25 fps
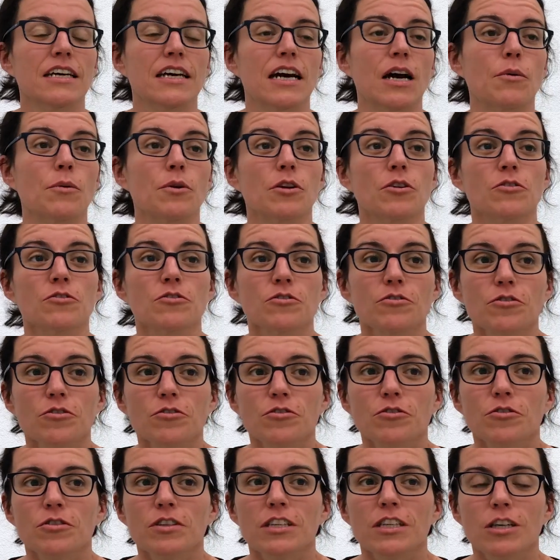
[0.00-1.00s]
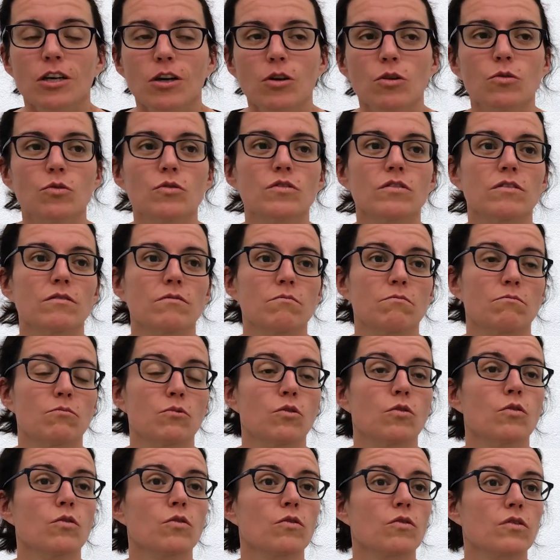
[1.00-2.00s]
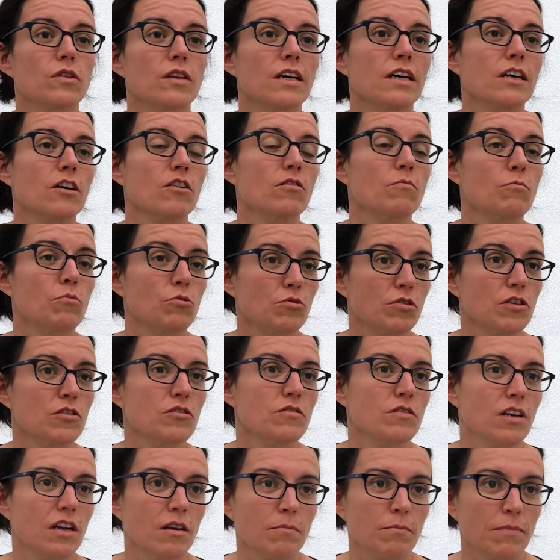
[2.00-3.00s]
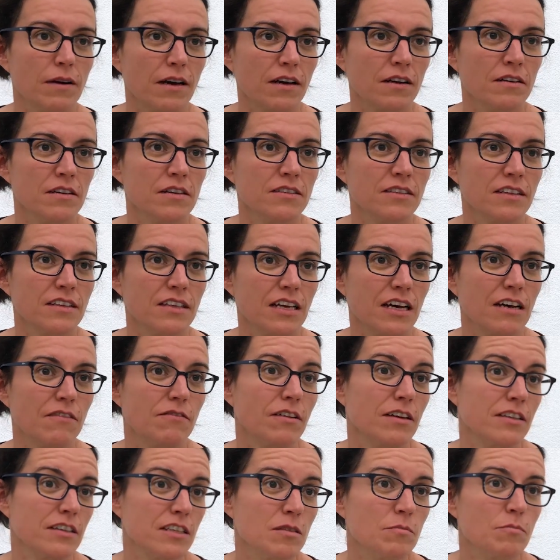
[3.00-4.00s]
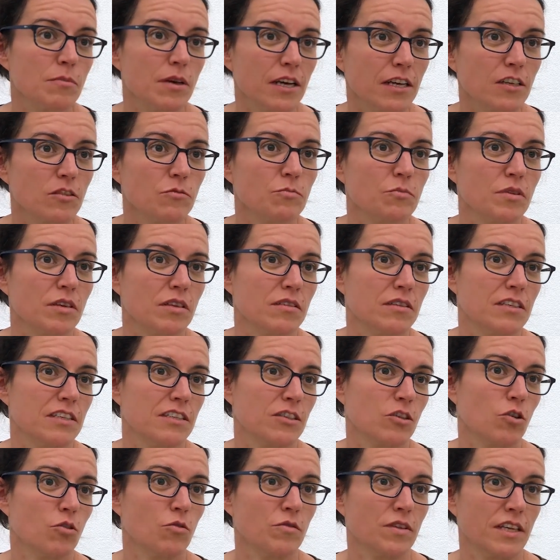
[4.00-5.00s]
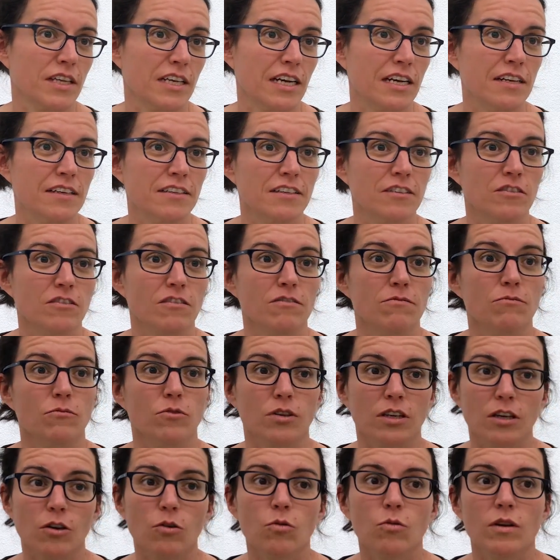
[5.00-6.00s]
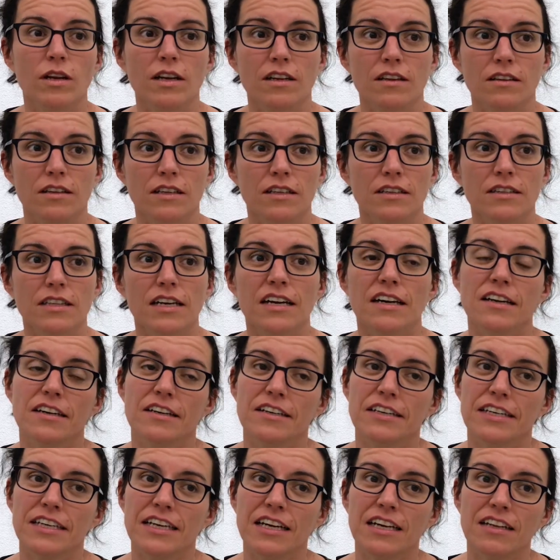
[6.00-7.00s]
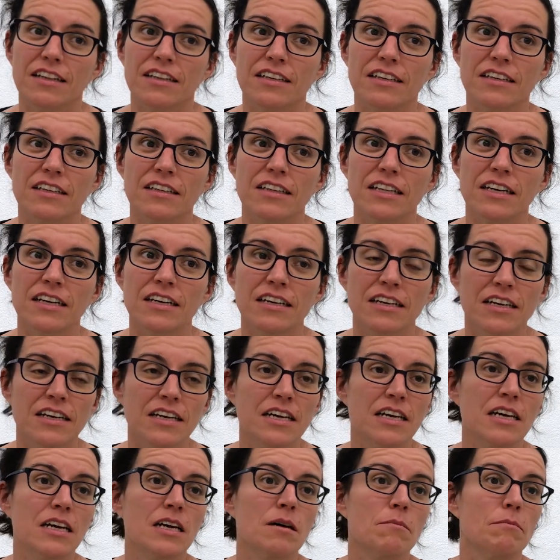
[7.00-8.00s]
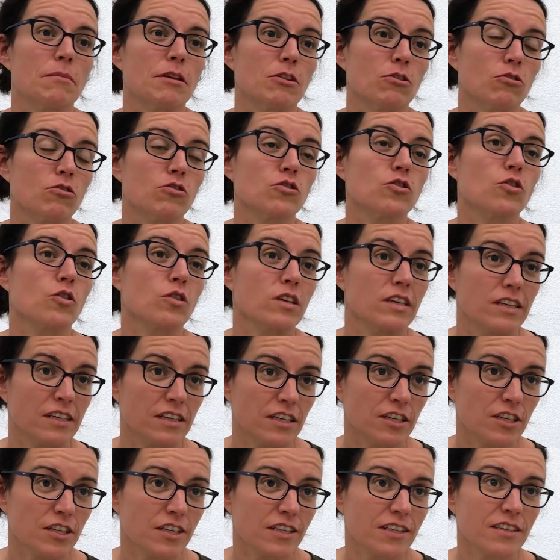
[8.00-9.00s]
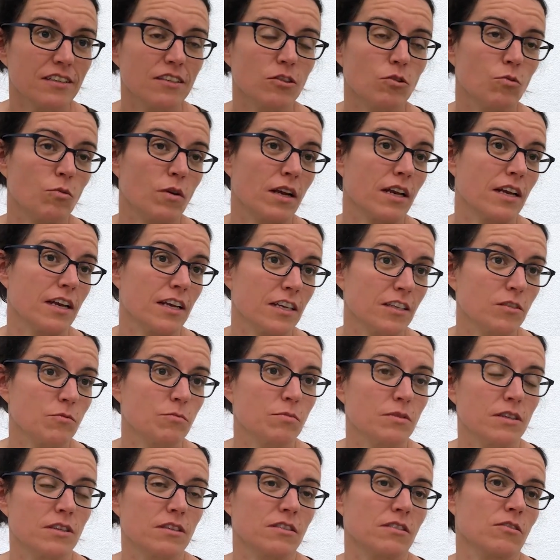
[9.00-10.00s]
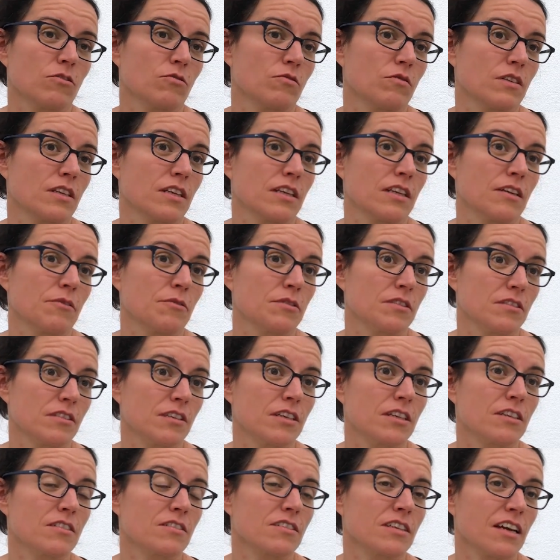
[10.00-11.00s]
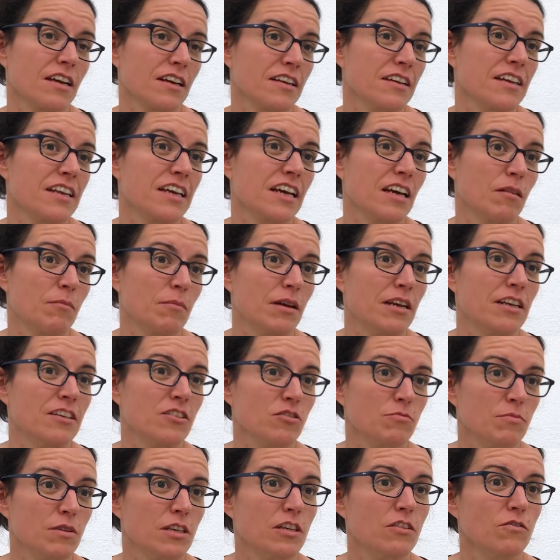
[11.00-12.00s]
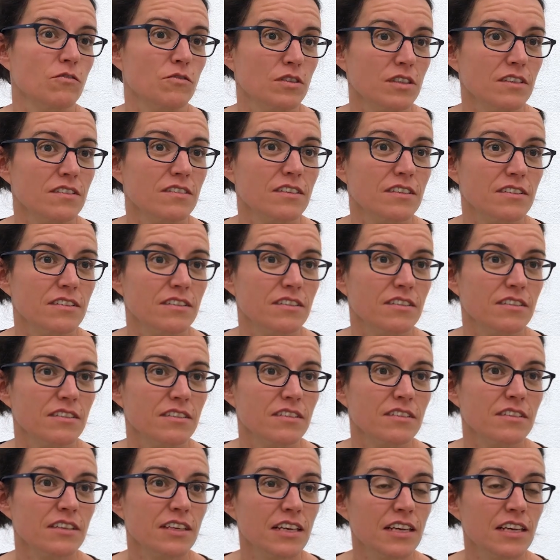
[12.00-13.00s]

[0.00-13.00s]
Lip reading: Our consortium includes both computational partners that have a deep expertise on the analysis of molecular data and clinical data, but also clinicians who are experts on the research and clinical management of these diseases,